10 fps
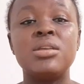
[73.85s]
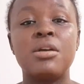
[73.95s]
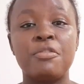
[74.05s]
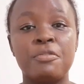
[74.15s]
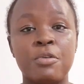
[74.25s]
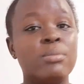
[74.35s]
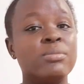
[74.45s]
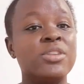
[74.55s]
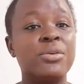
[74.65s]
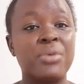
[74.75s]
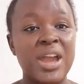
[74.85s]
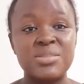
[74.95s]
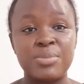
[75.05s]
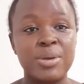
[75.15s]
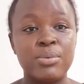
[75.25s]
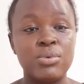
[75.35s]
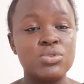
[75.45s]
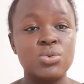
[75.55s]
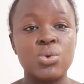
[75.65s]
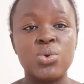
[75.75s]
from the right people,
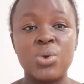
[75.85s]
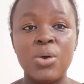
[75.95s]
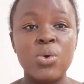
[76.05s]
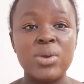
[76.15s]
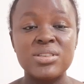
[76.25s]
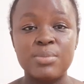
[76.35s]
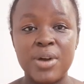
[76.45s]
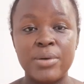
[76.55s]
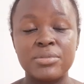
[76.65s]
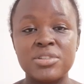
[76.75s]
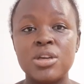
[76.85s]
so you are always bound